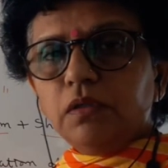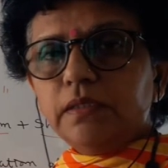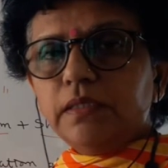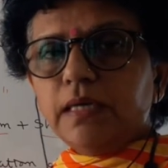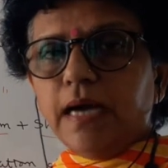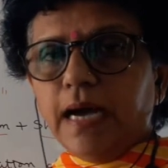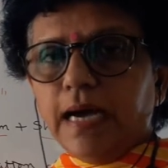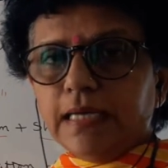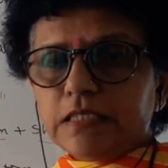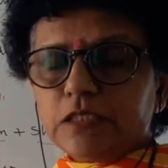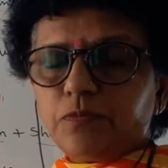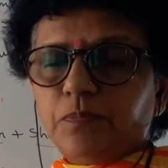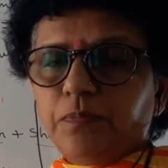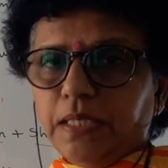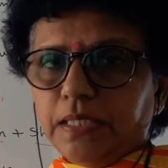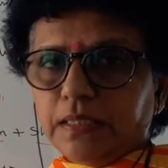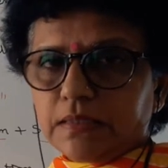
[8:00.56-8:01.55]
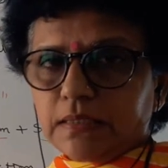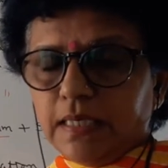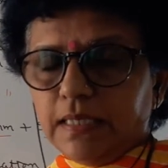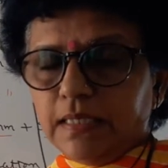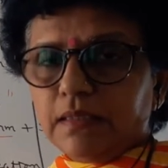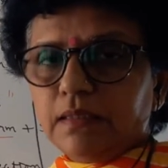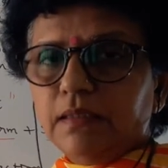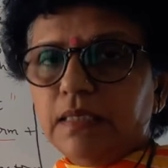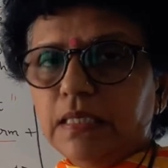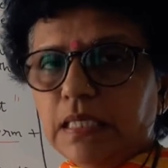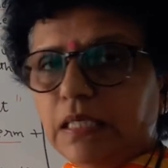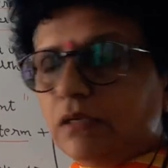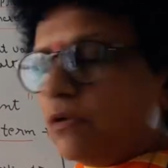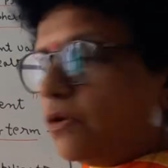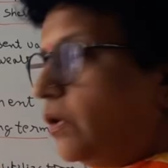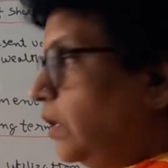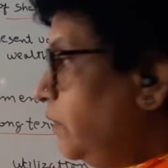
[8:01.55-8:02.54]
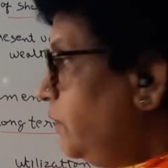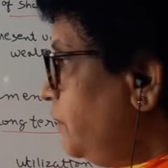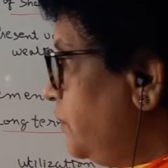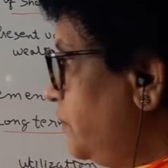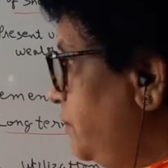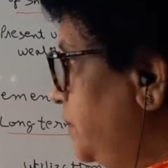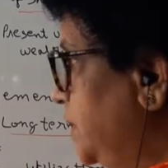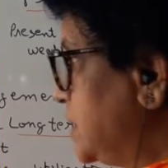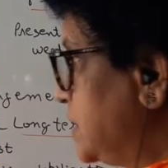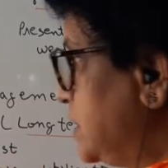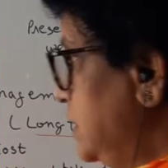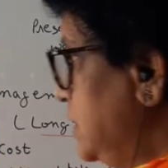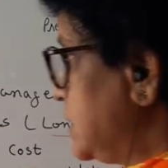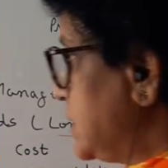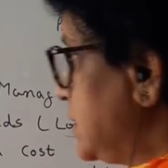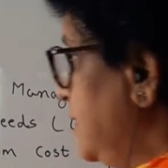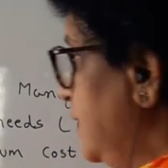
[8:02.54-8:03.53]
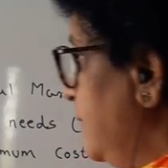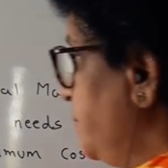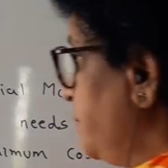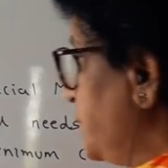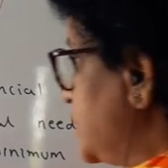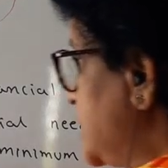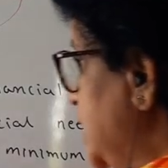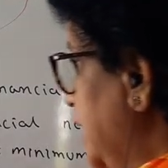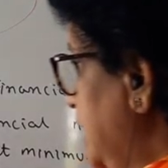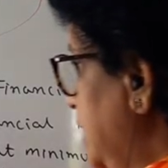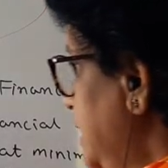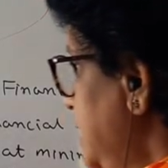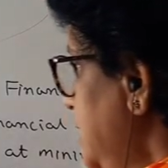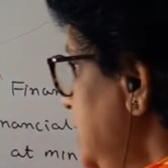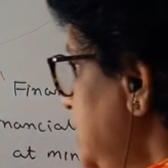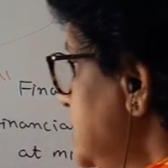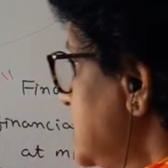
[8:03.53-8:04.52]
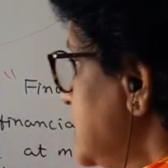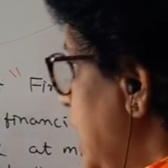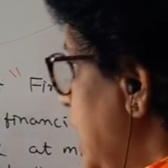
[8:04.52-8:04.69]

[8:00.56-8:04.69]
the aspects and the need of business. Second is,